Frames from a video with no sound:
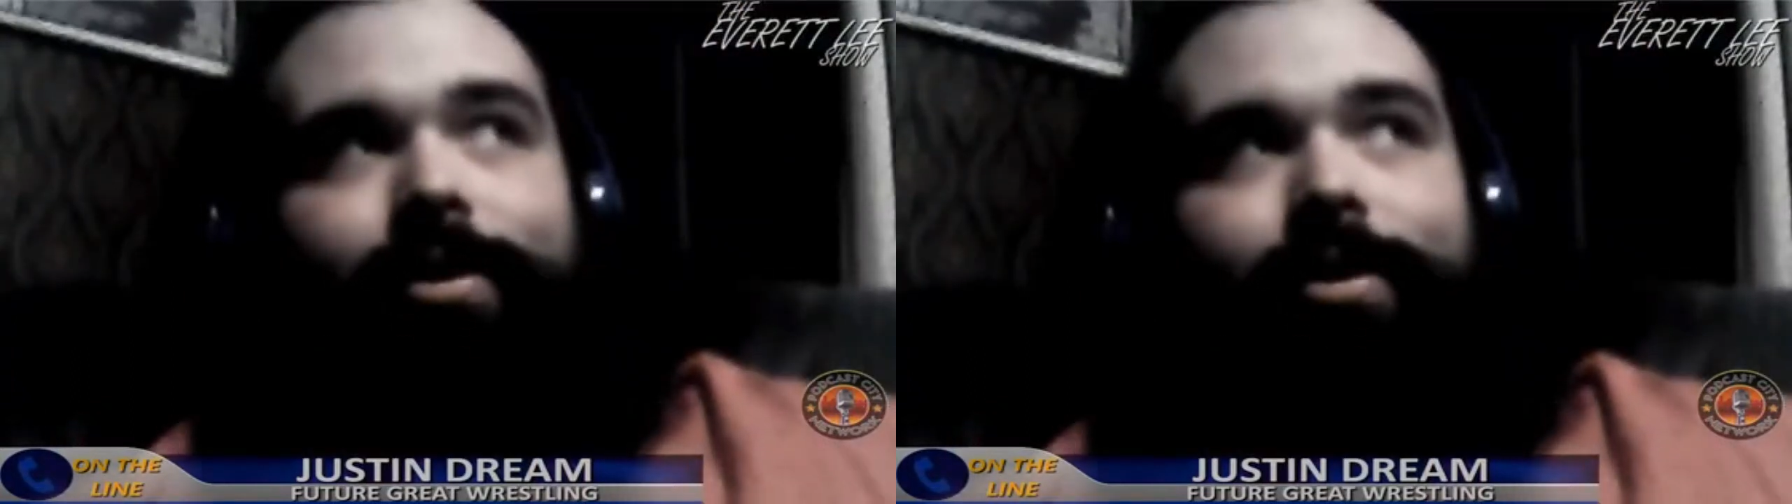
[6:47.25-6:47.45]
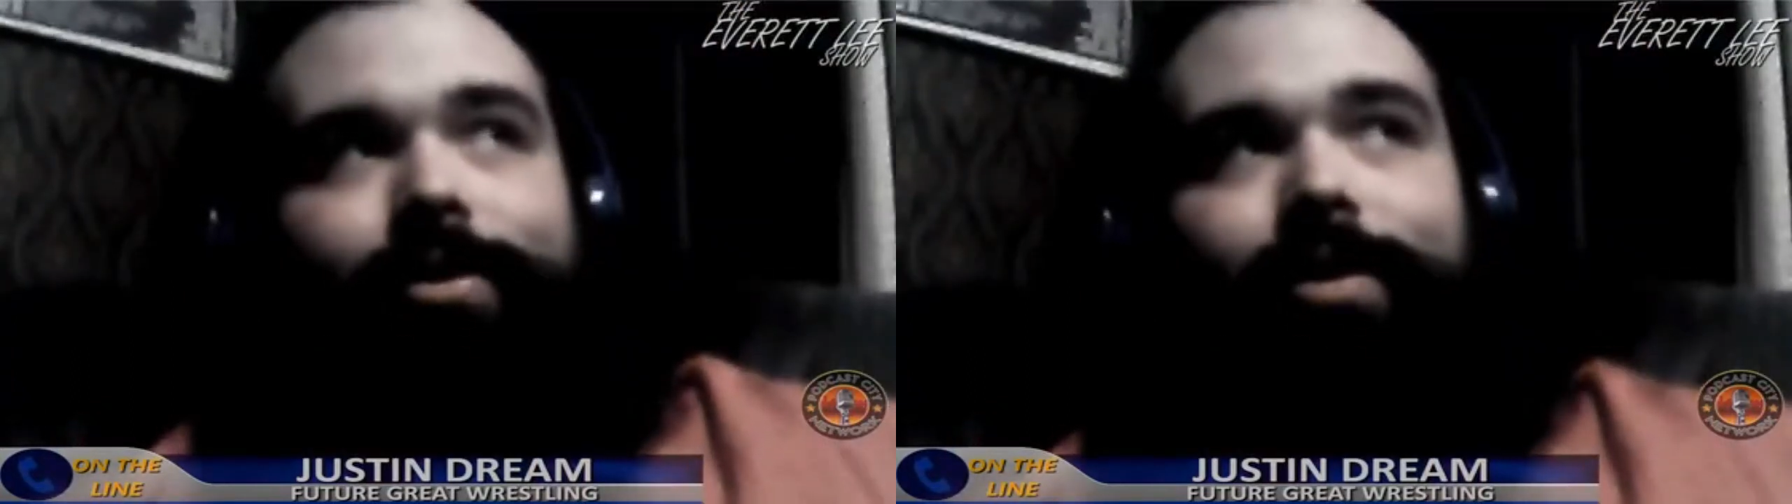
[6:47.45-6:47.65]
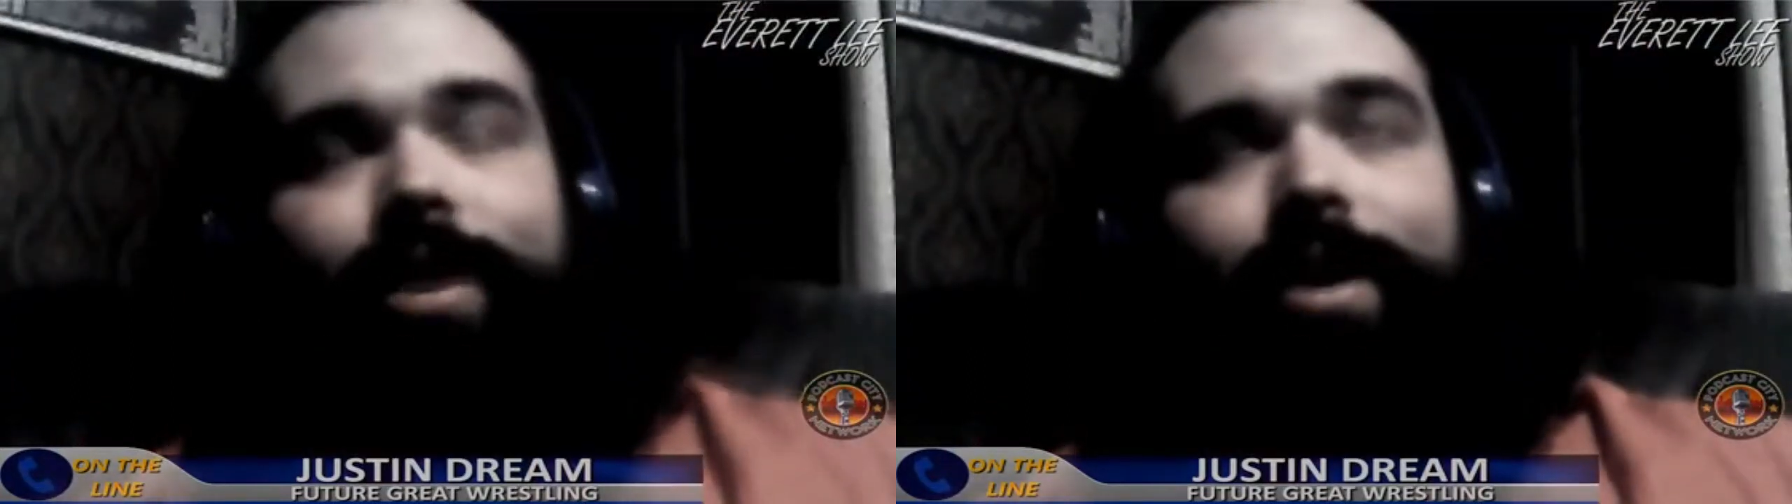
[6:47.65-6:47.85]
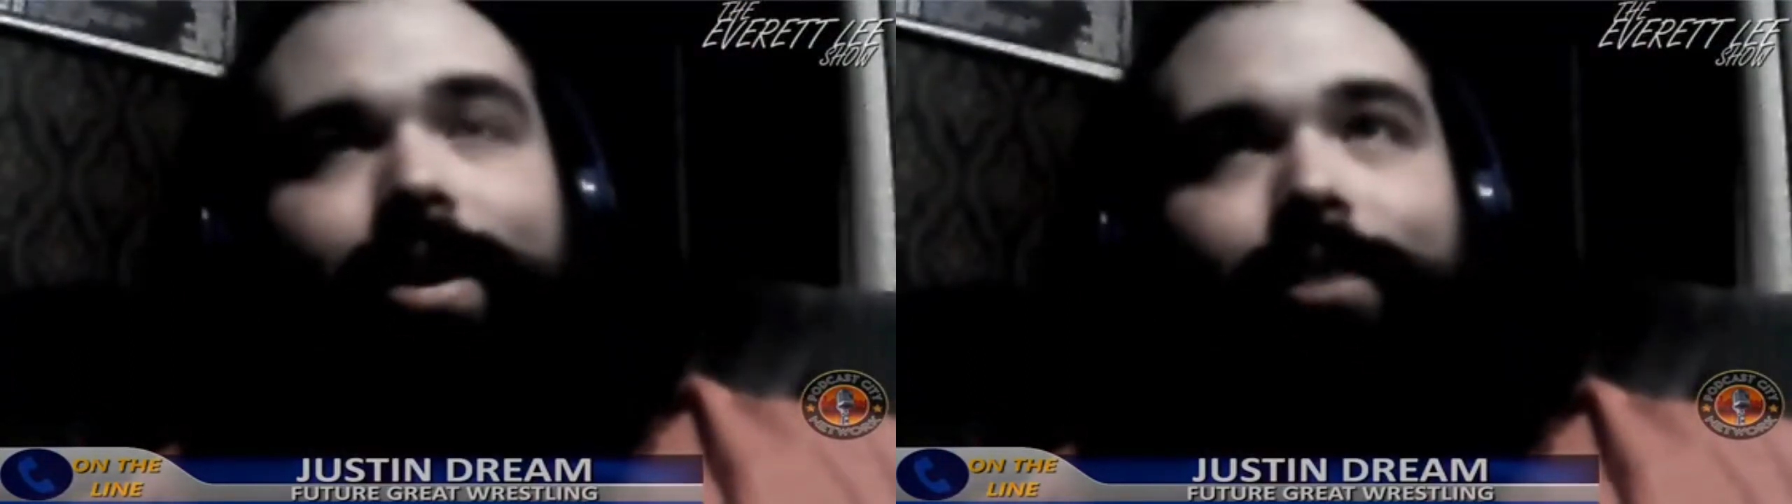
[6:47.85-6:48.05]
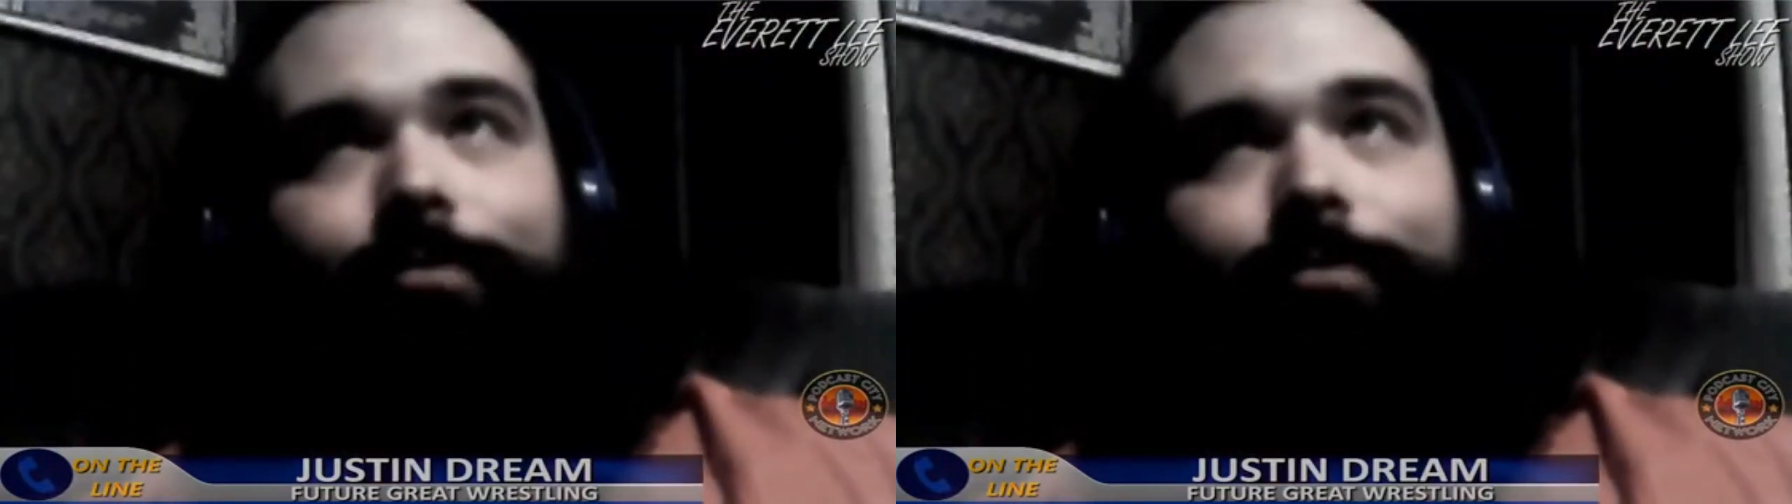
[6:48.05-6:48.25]
Is
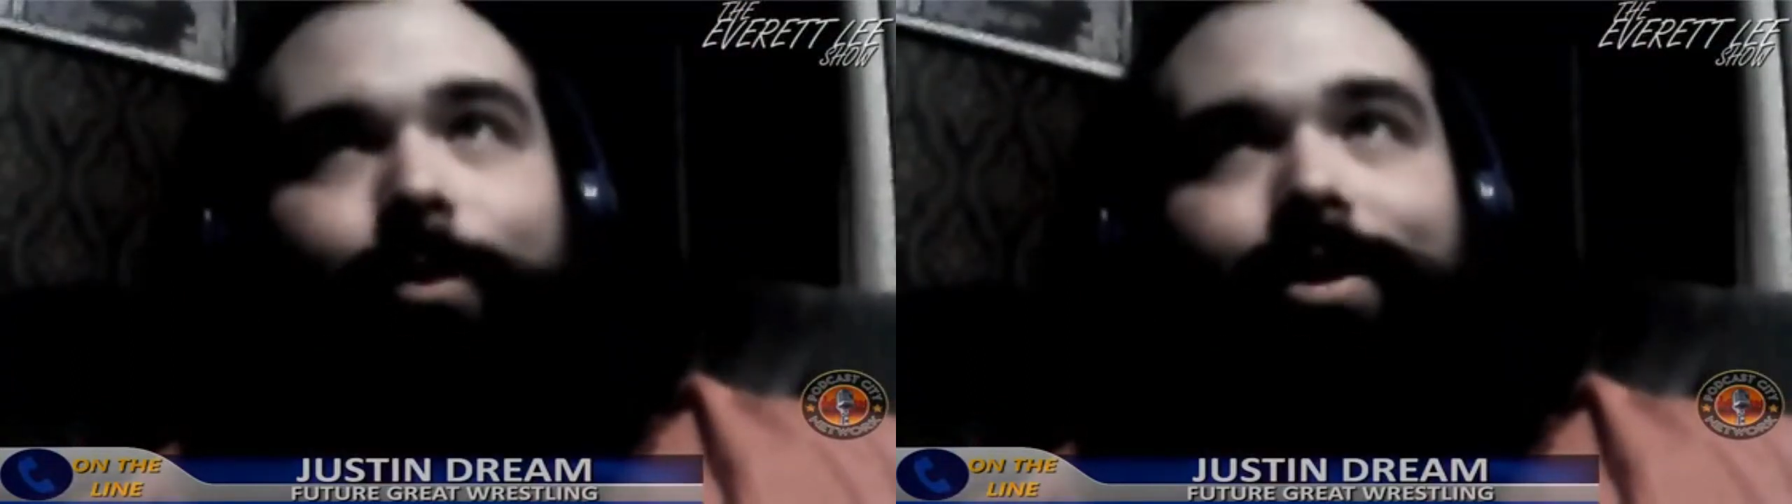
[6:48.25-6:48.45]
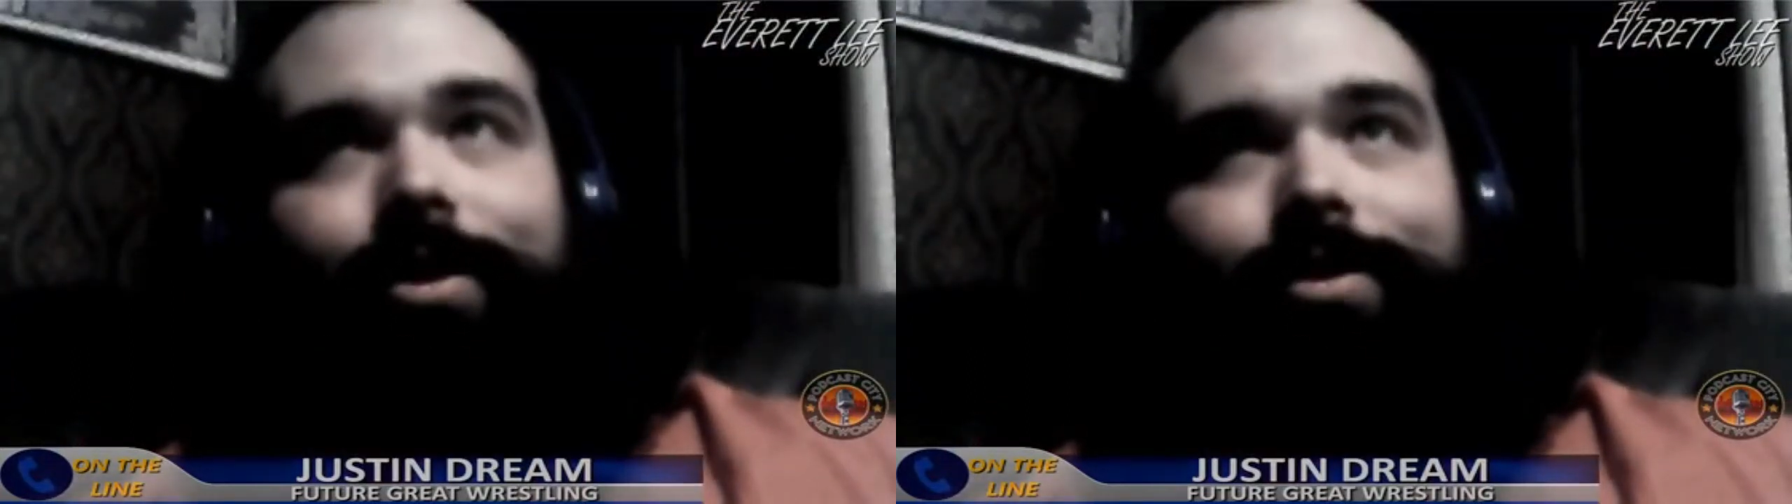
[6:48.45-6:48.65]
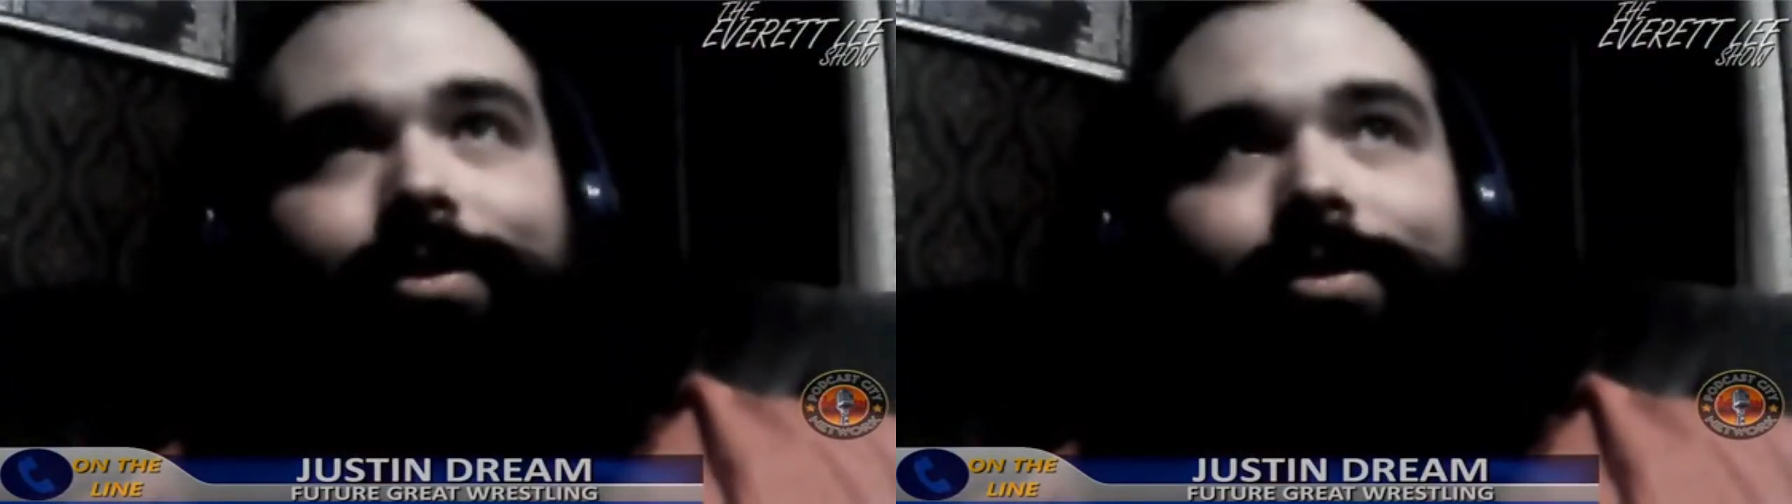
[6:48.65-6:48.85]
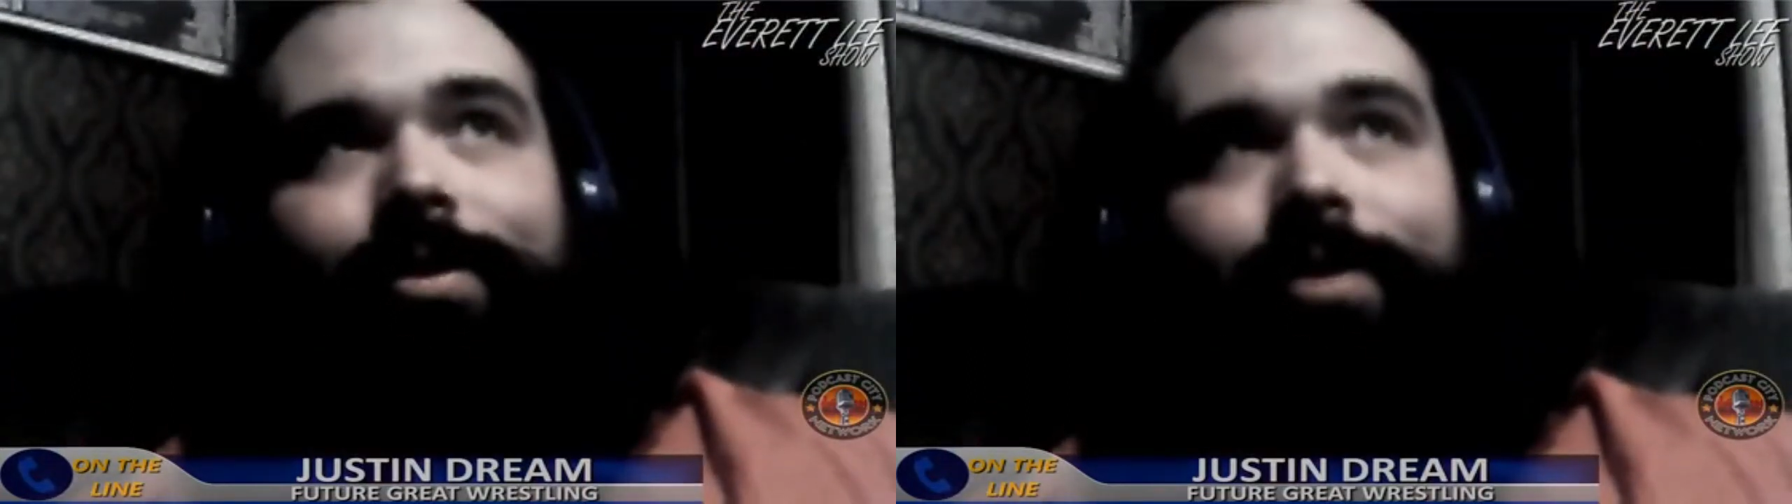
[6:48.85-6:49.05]
I wasn't